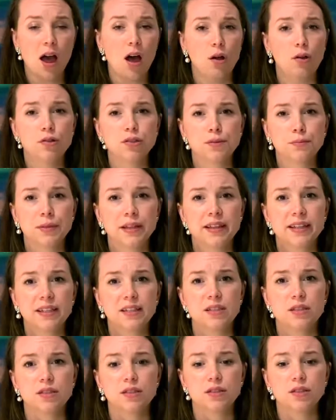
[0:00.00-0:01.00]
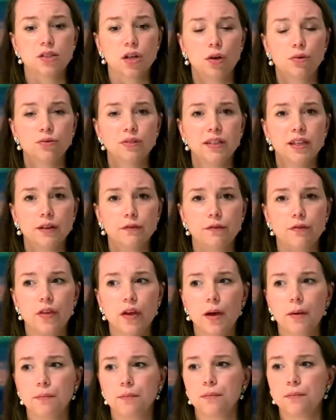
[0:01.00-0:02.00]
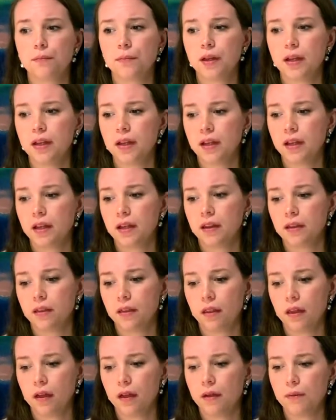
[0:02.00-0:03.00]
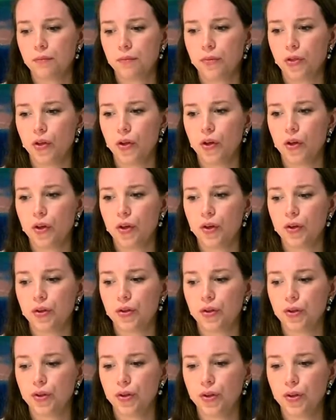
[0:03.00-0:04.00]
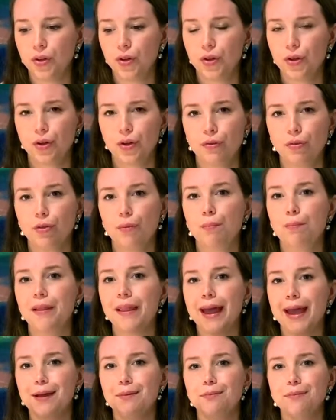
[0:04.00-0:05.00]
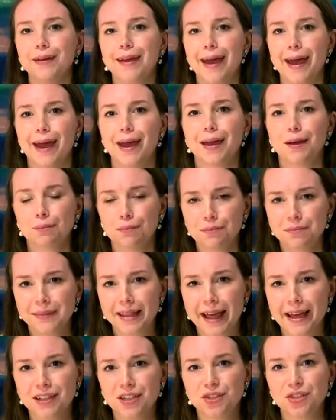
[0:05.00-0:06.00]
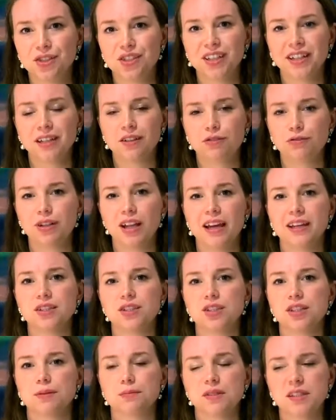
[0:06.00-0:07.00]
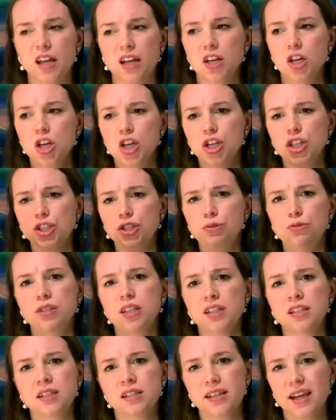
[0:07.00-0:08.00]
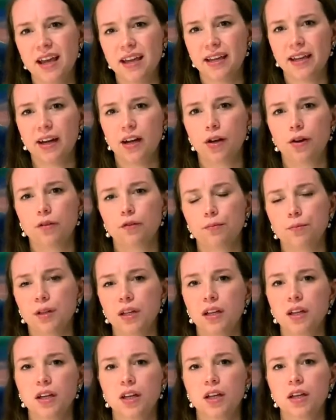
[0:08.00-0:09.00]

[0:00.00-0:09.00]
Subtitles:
ultimately don't give them the blame game later in a relationship, saying, you didn't take care of me,